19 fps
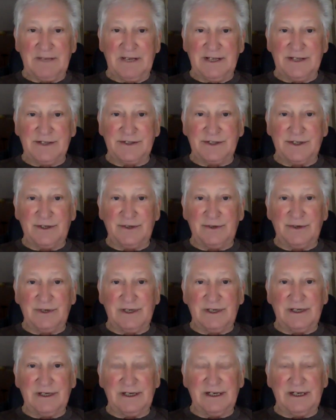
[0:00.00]
And so
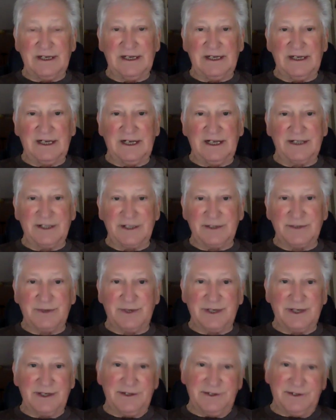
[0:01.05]
uh, I just
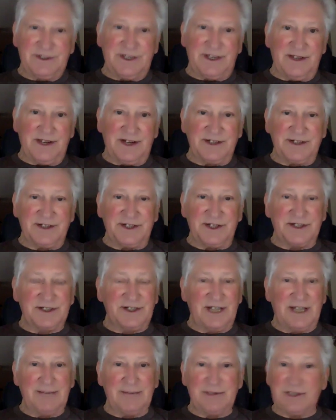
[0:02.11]
want to say that as a
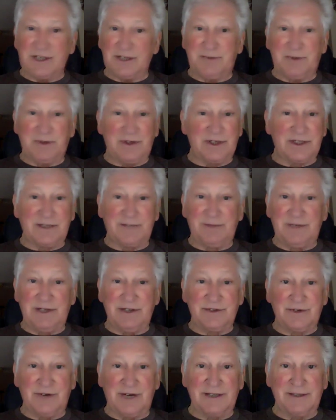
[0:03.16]
disclaimer just because I'm
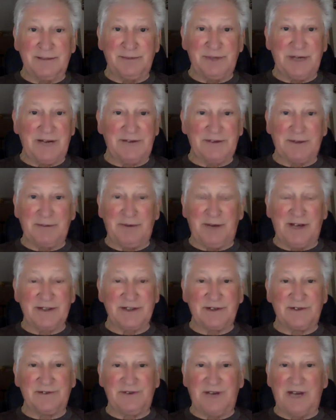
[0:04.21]
here trying to put out the
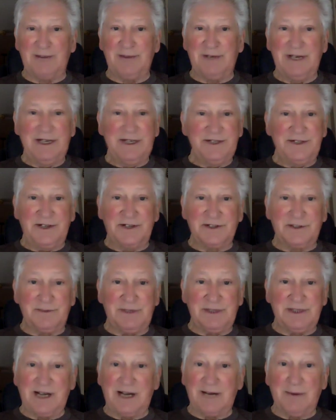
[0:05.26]
positive vibe doesn't
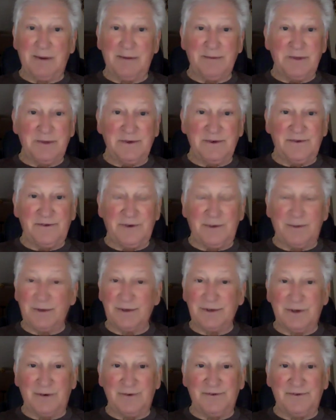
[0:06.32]
mean that I'm immune from or
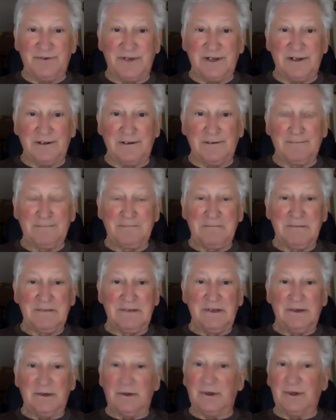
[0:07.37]
don't feel
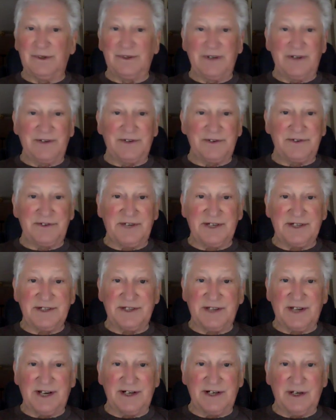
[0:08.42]
all the other things
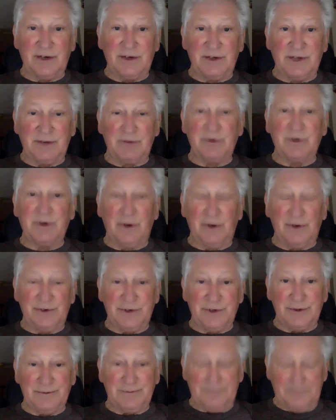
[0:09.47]
that I know that we all
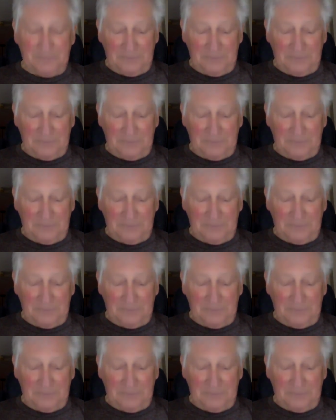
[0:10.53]
do.